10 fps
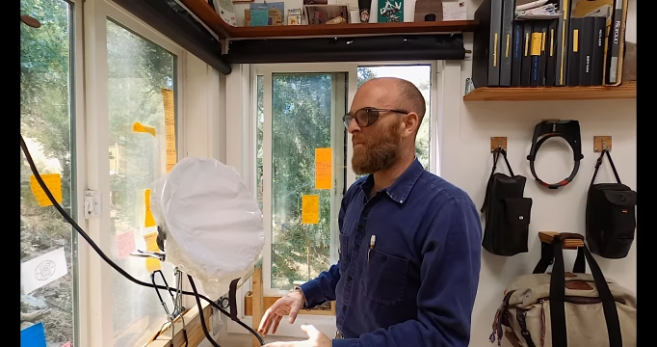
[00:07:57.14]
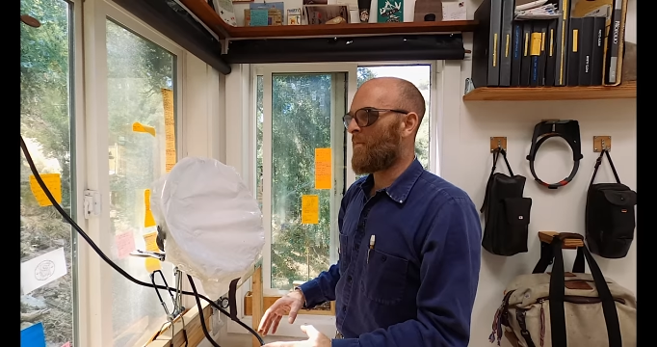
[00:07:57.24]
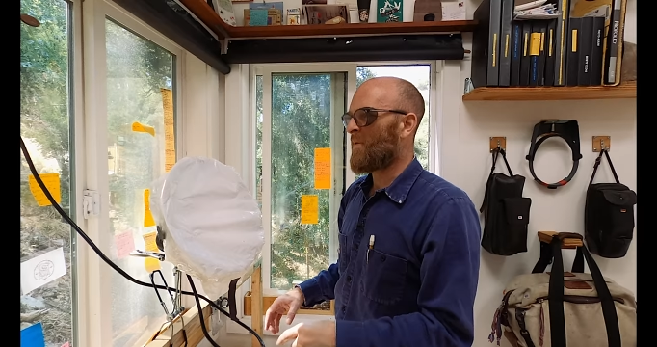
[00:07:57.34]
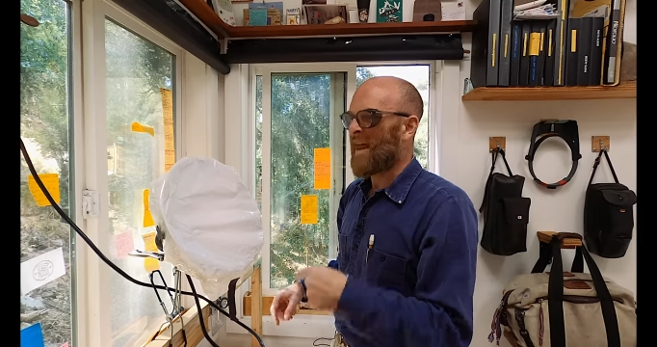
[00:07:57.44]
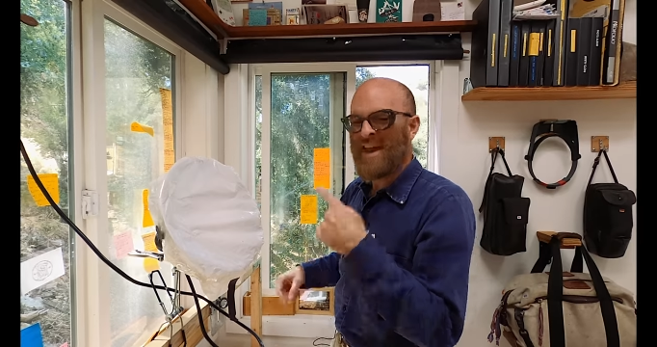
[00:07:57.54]

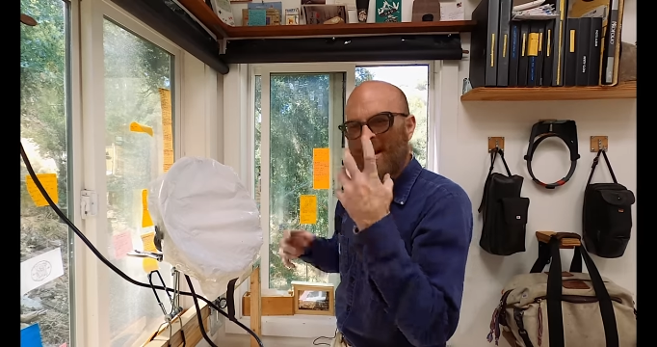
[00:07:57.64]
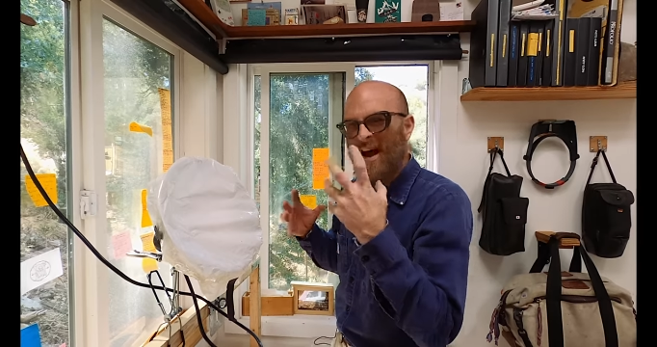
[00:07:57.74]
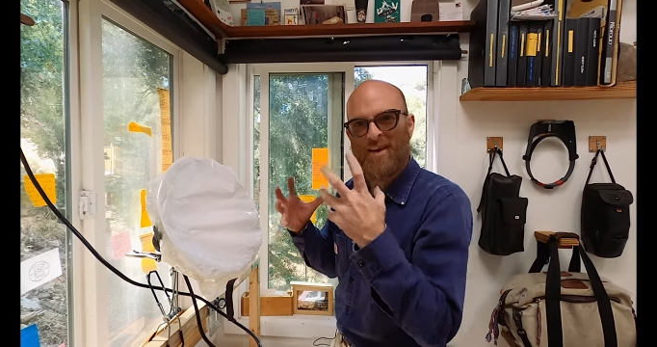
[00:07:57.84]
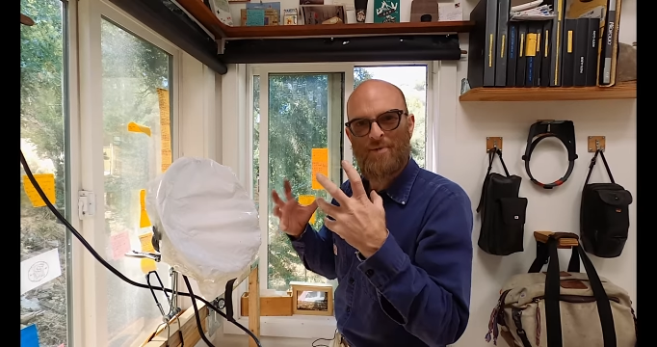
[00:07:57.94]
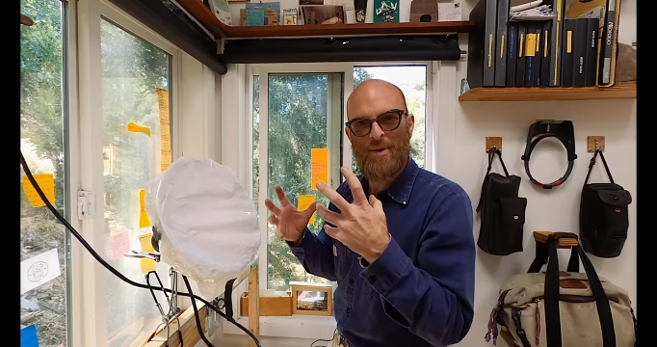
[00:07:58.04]
lately, I
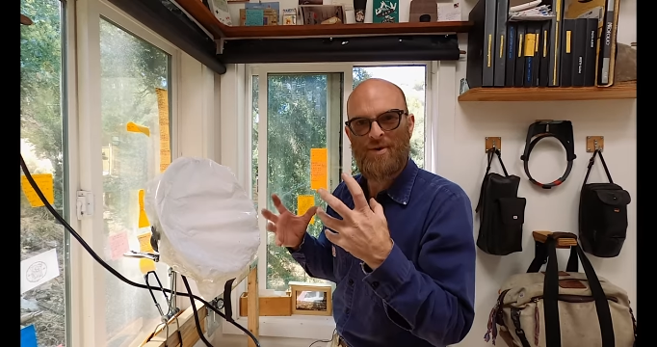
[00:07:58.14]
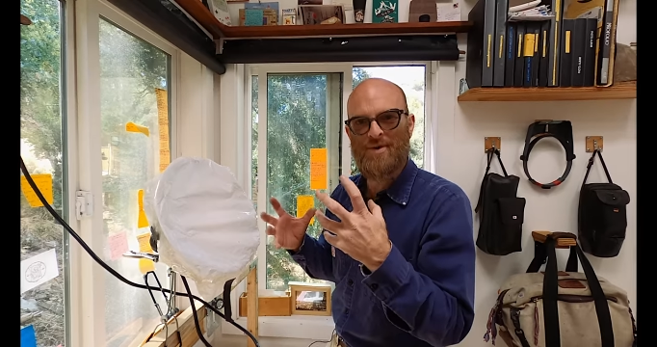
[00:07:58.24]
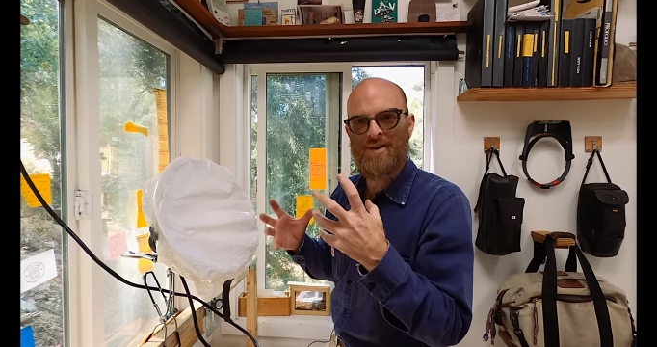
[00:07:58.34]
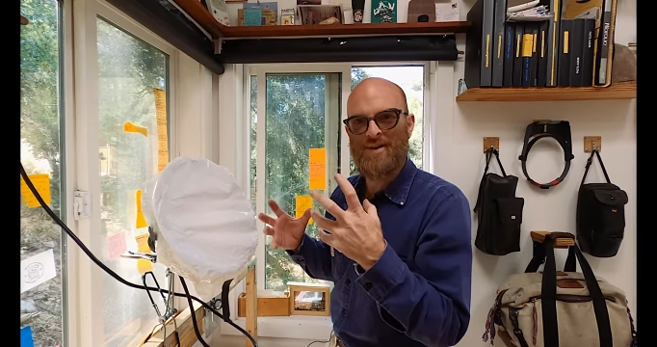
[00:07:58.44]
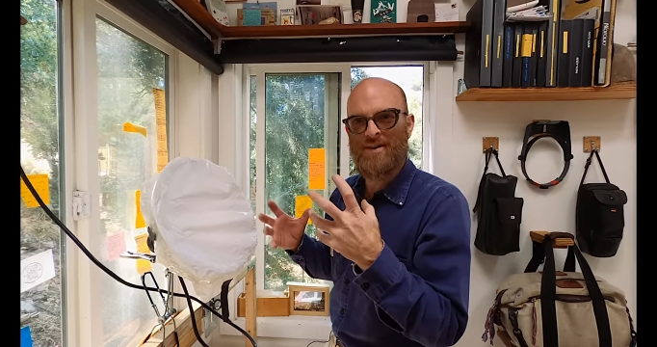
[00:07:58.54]
haven't been
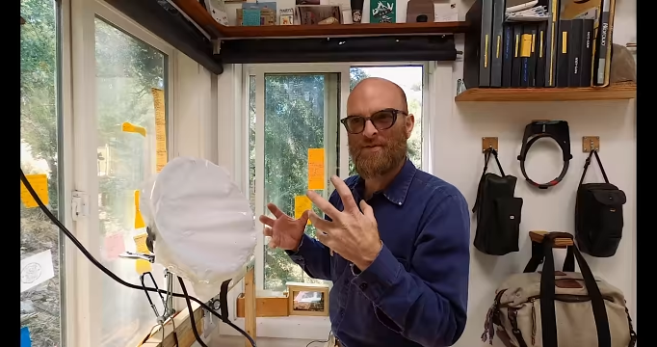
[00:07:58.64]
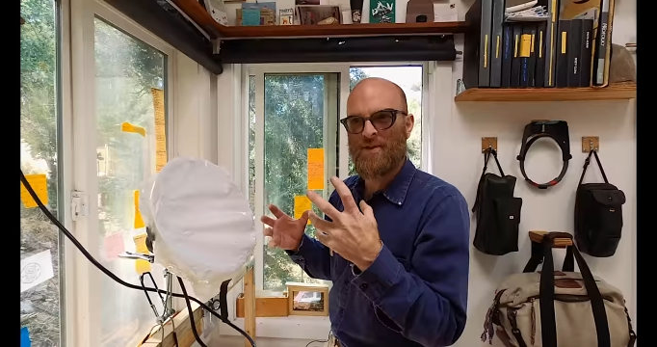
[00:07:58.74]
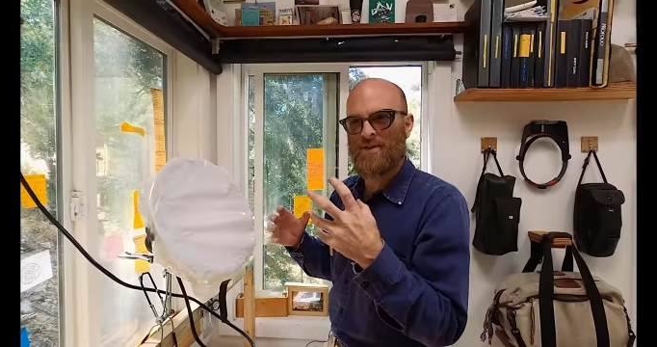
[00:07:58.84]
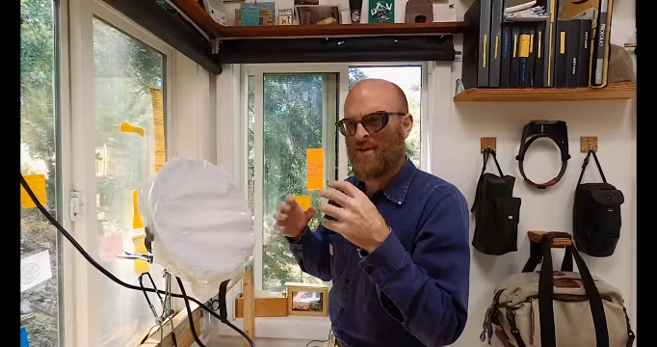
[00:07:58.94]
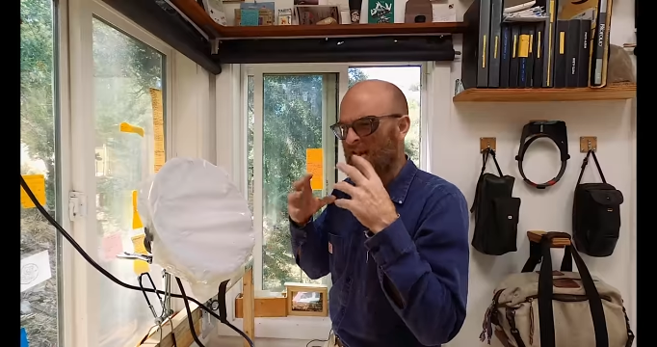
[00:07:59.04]
using a
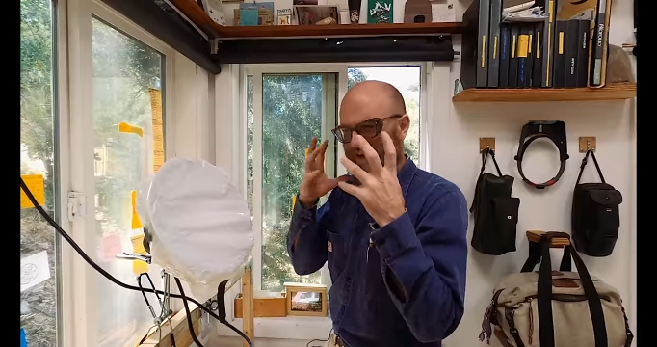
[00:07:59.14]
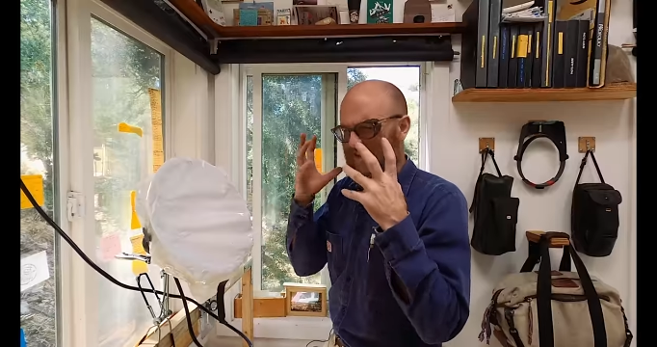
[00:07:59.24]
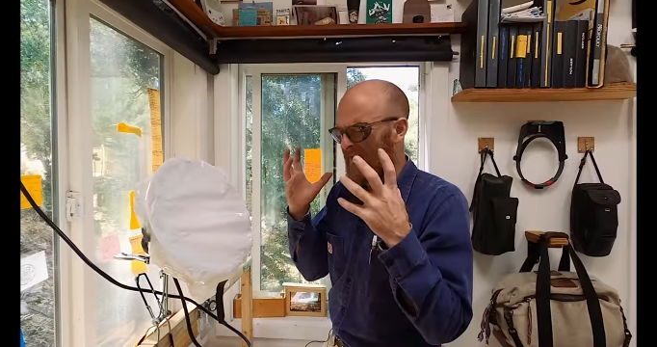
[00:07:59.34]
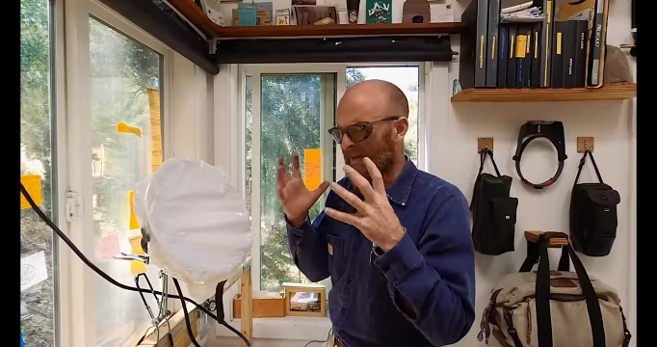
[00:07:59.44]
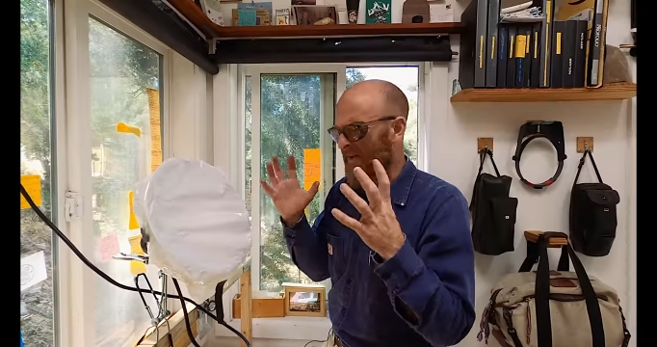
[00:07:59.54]
diffuser a lot because I
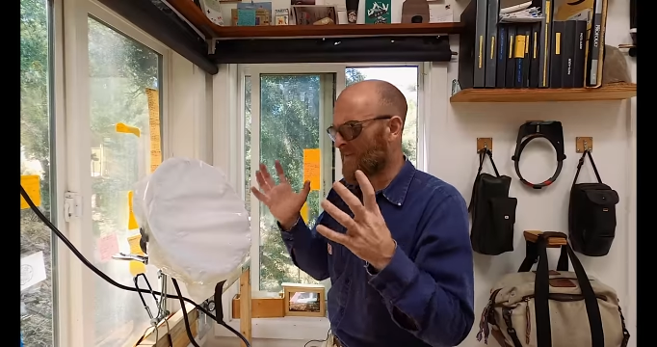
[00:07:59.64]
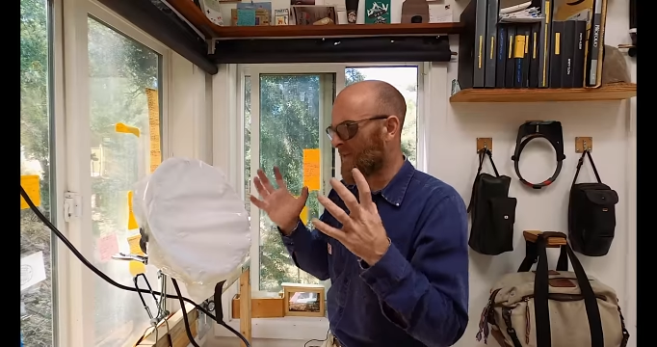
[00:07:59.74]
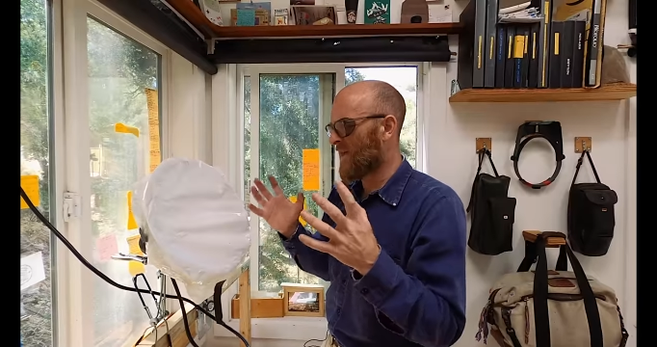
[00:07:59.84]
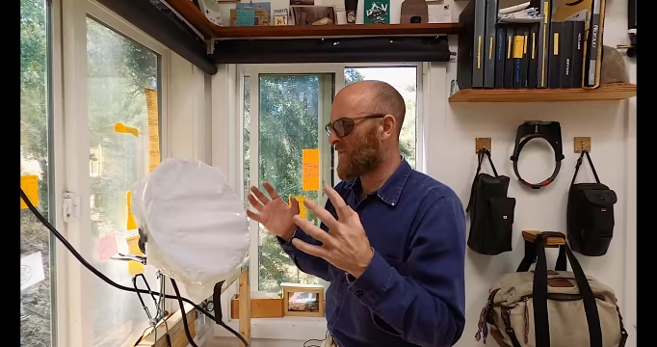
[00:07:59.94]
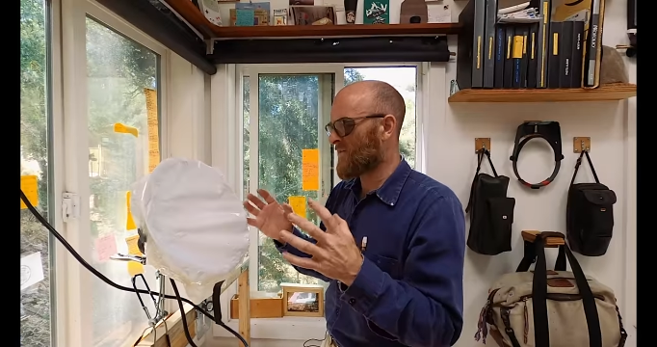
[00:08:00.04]
like the
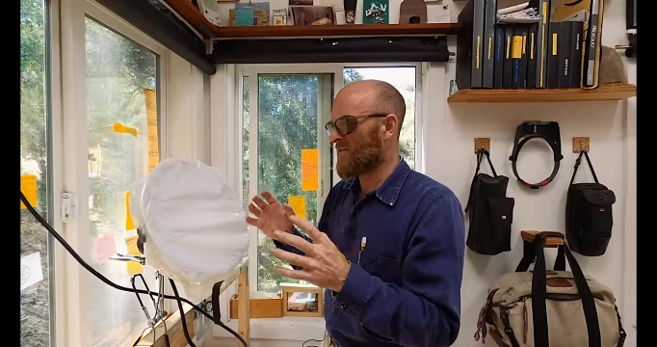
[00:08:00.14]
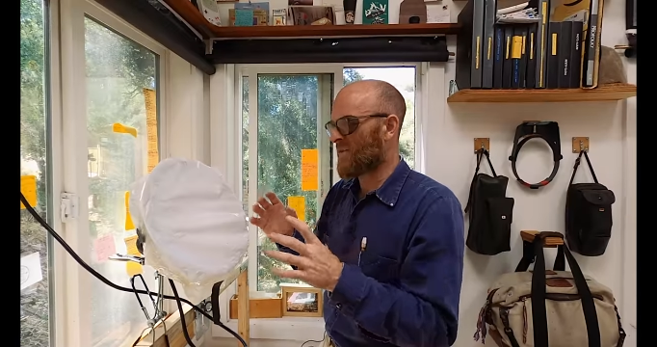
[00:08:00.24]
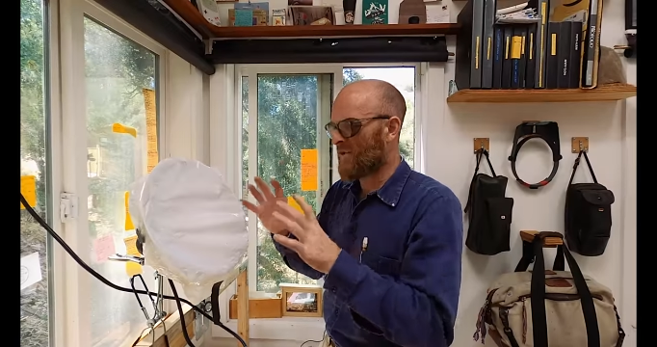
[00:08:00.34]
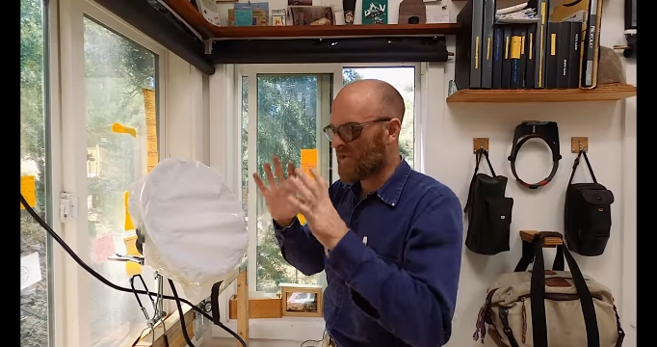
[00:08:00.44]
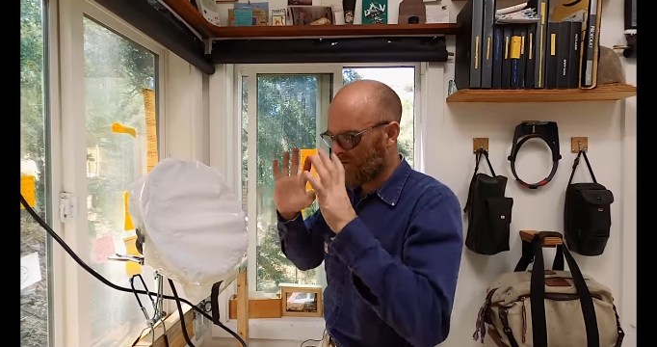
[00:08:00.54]
shadows for some reason,